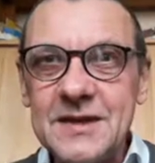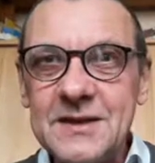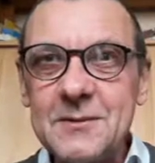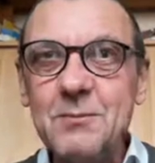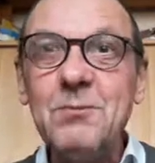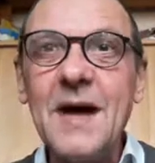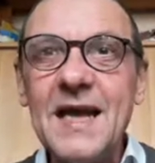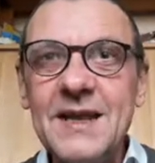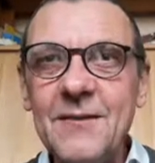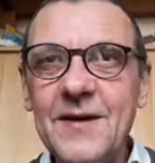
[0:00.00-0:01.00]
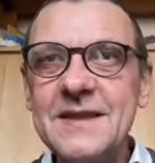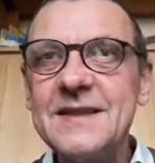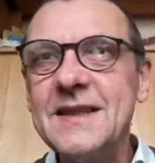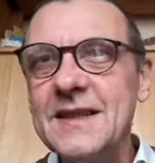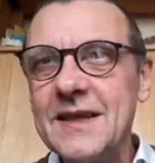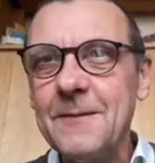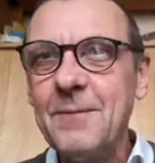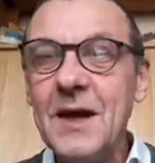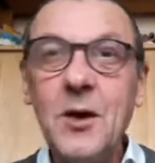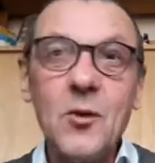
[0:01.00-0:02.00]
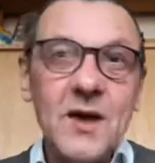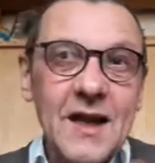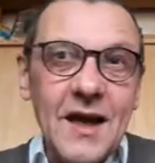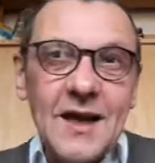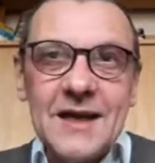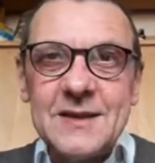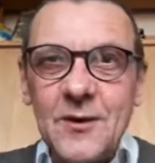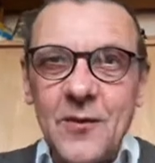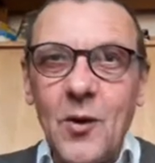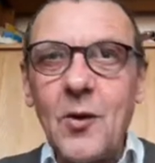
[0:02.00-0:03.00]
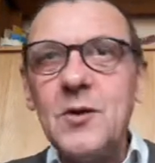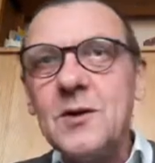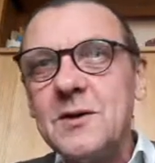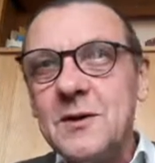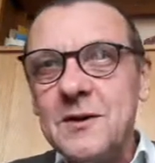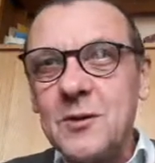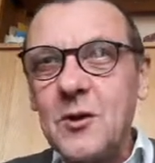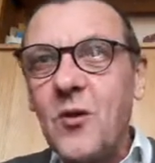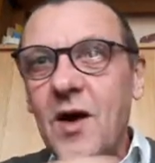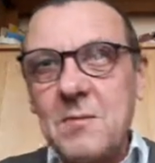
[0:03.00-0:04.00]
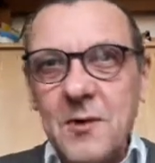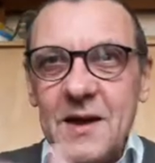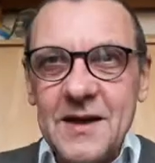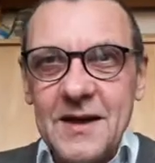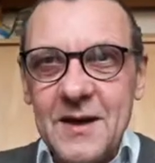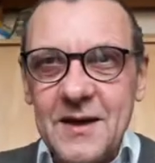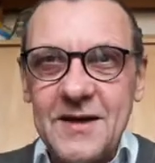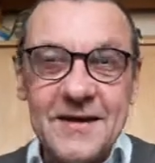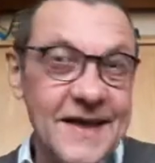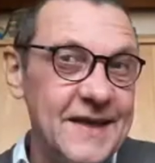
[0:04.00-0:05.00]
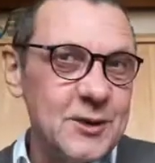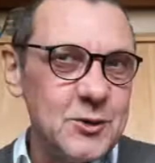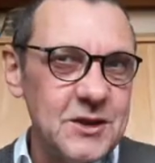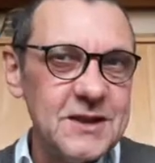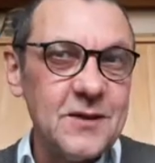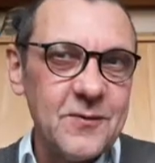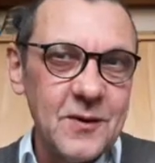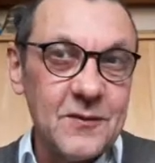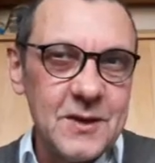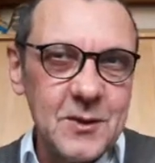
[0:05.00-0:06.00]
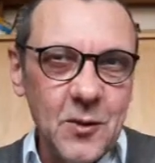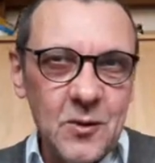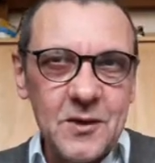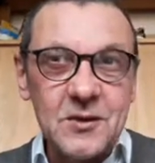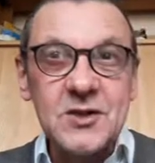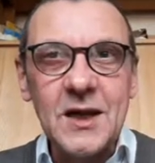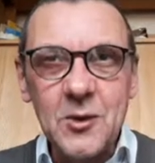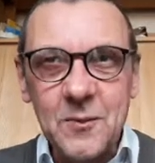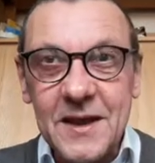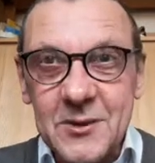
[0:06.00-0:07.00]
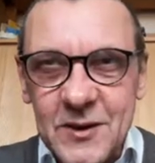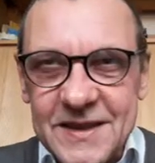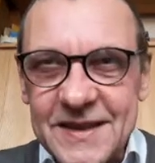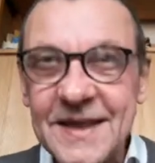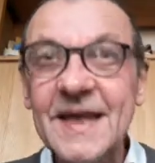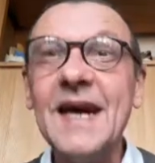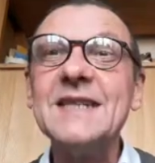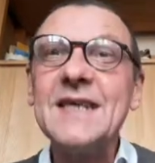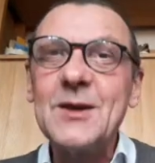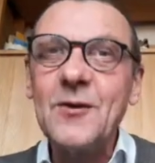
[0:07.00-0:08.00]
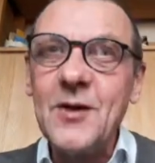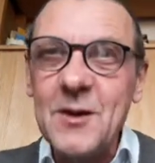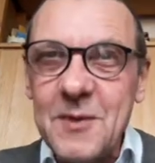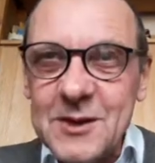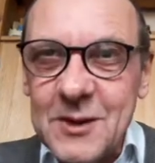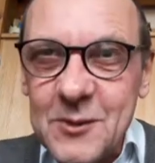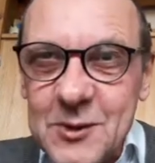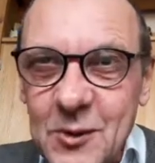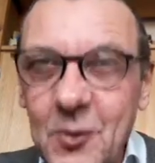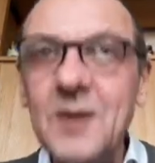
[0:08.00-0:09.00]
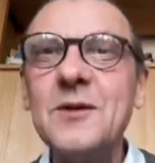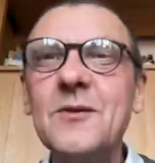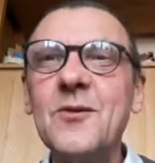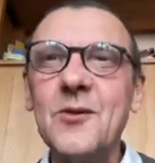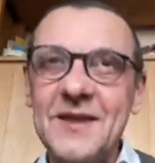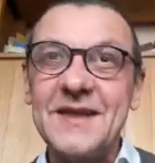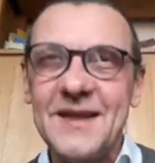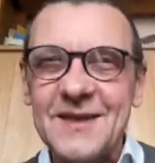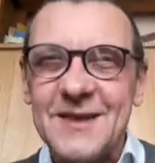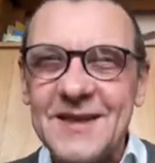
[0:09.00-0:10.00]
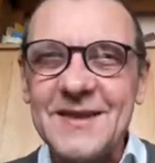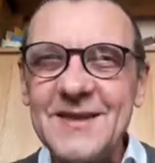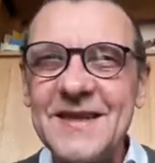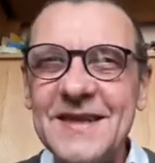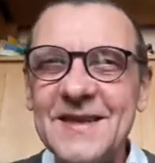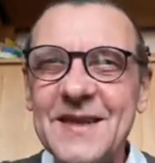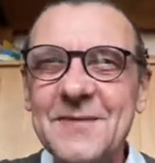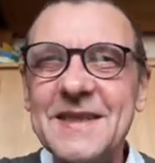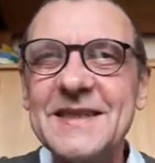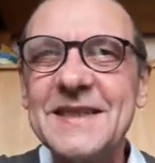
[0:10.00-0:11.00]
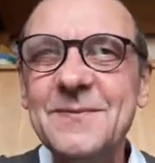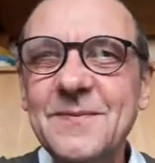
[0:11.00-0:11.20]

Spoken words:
is manifesting, regardless of all the crumbling energies of the old shadow matrix. I thank you very much. I wish you a wonderful day, and I'll talk to you later. Namaste.